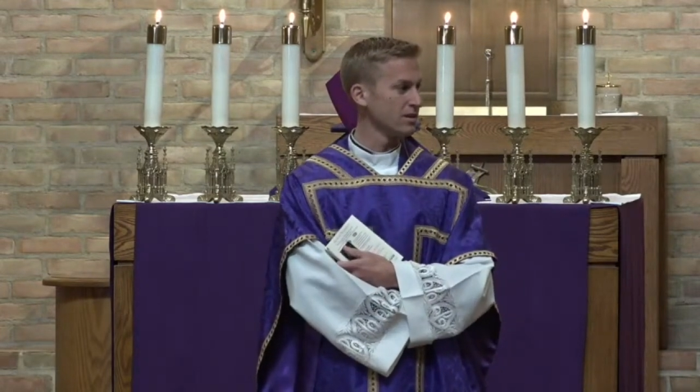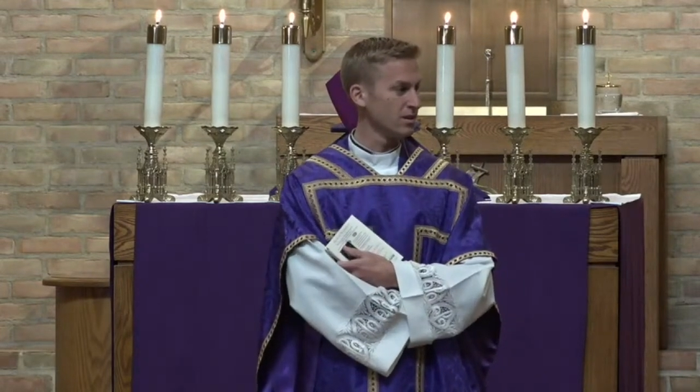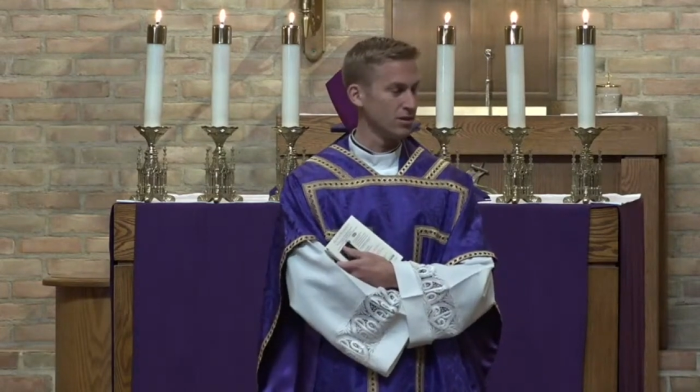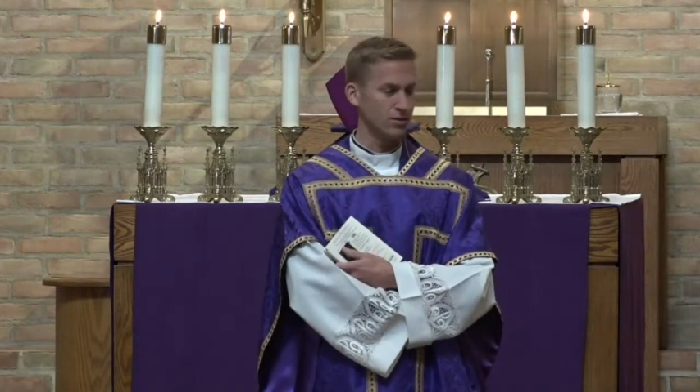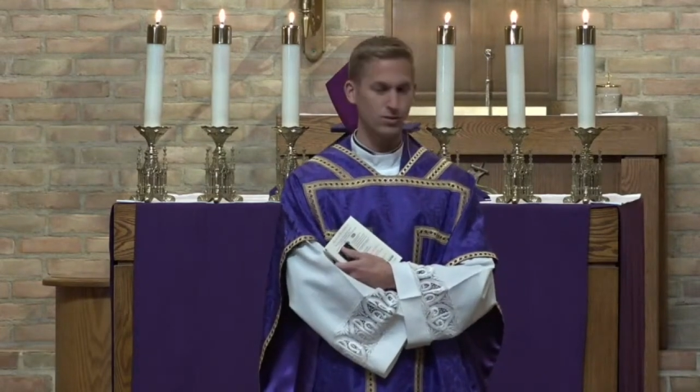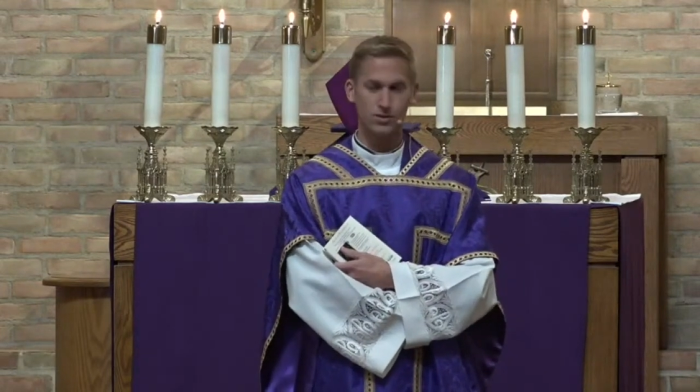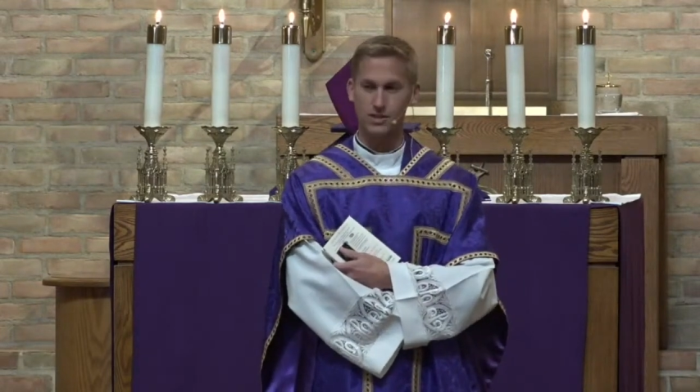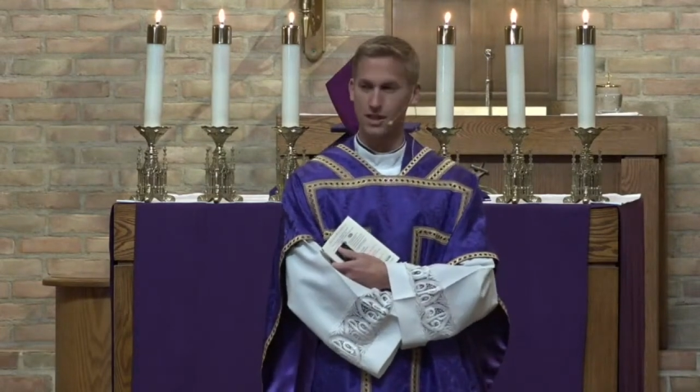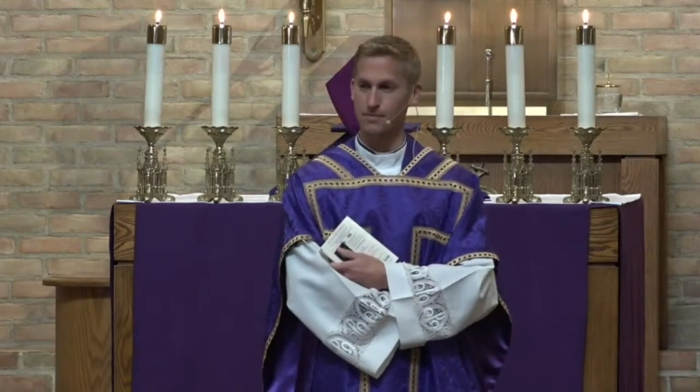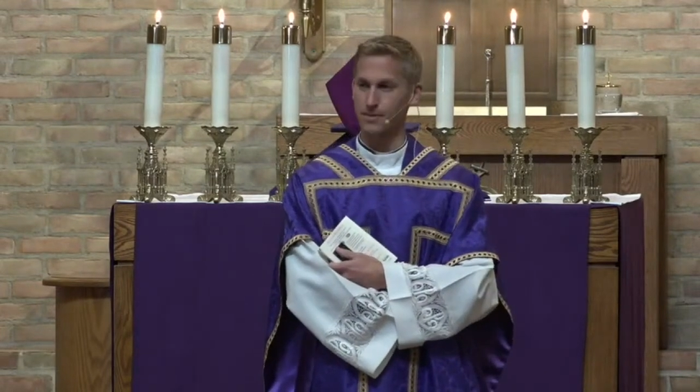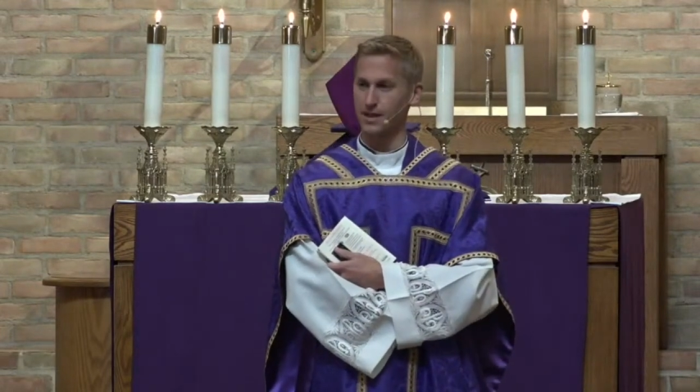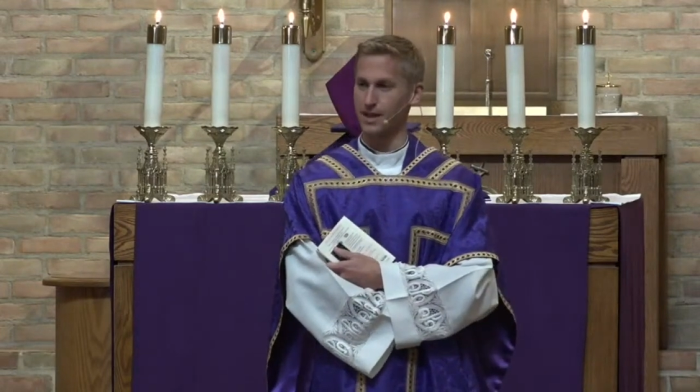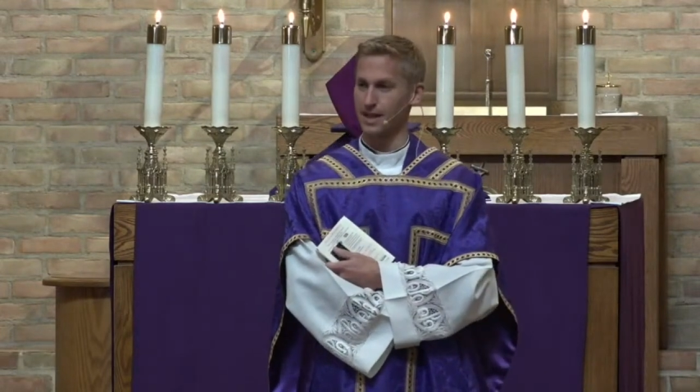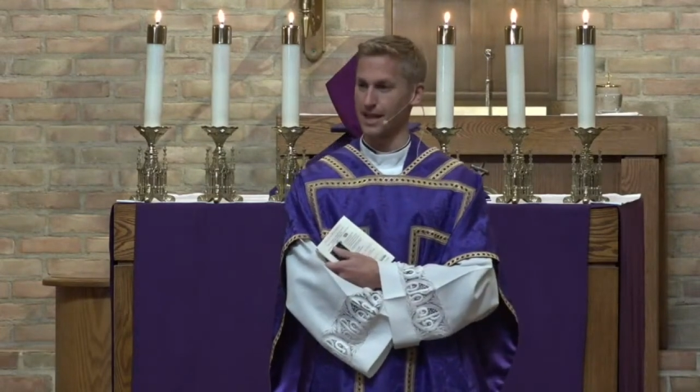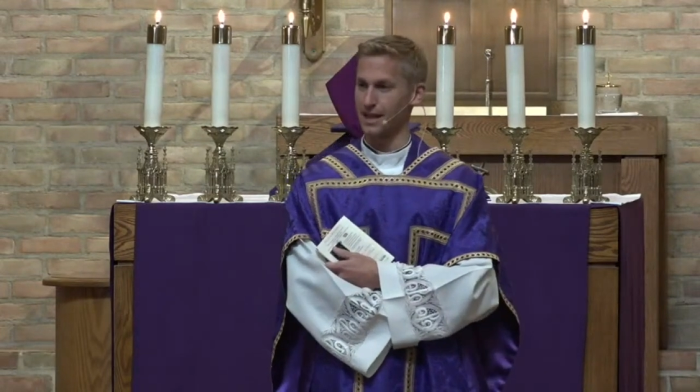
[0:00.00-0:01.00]
to do
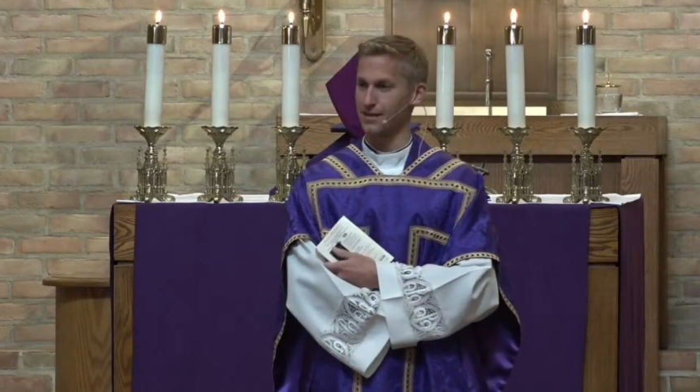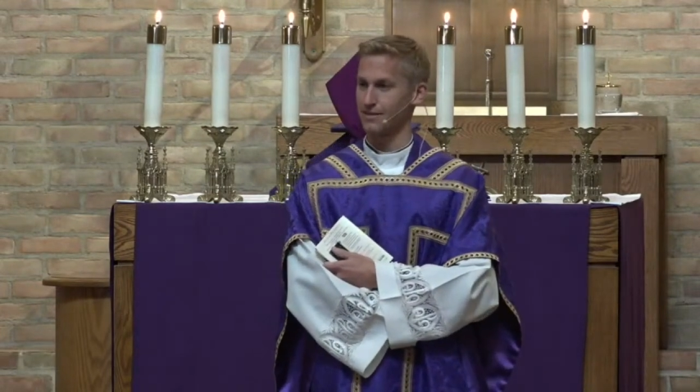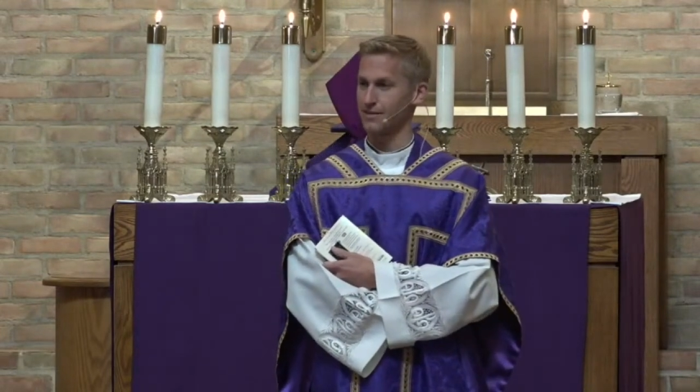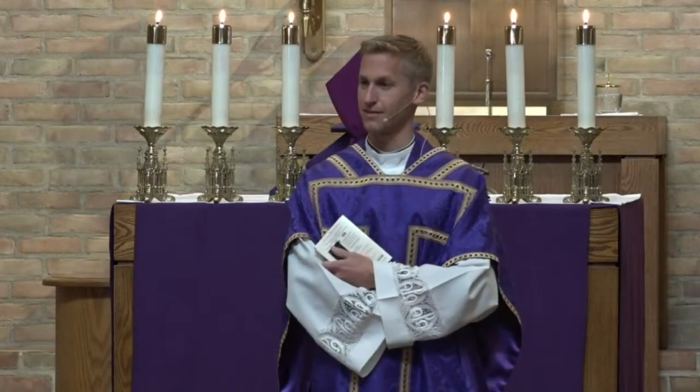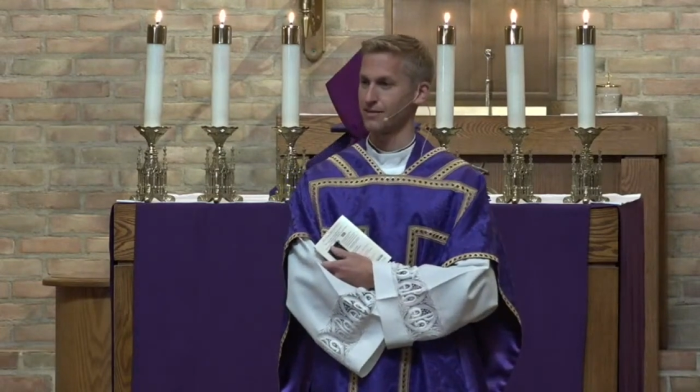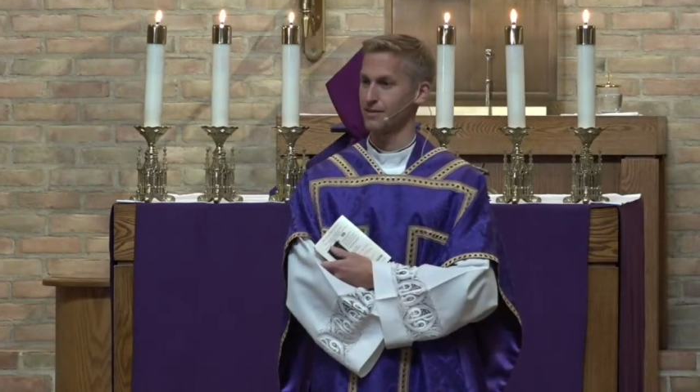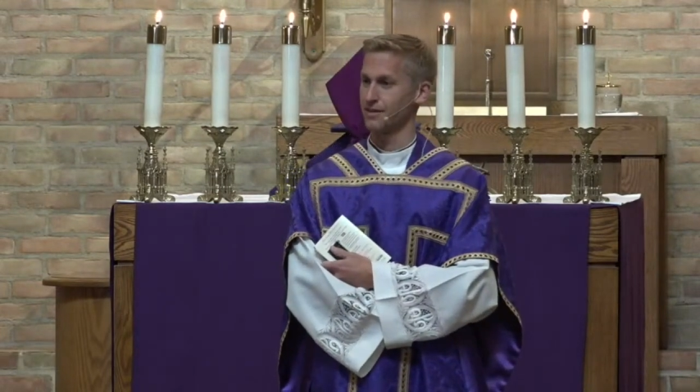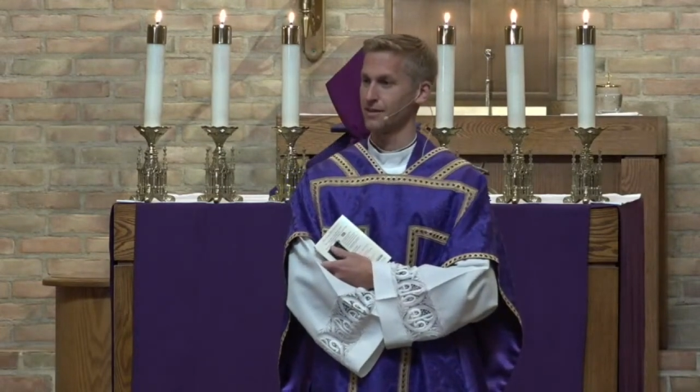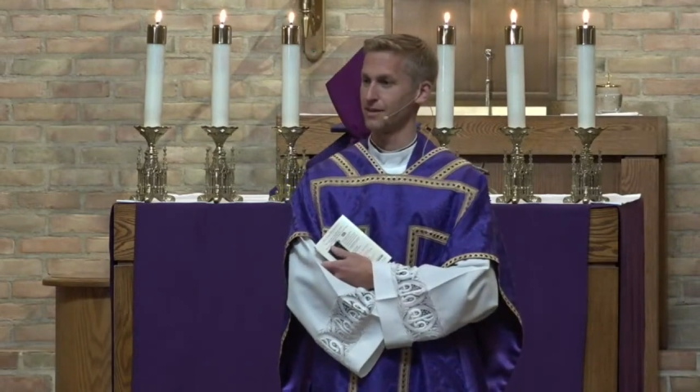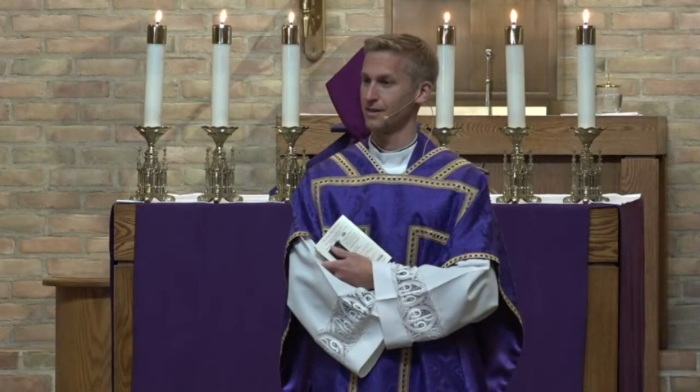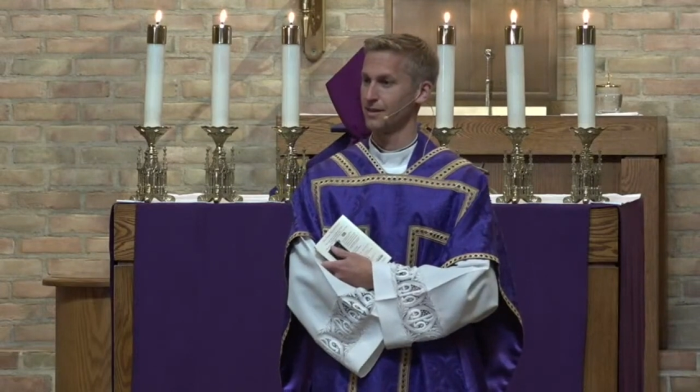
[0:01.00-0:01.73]
something against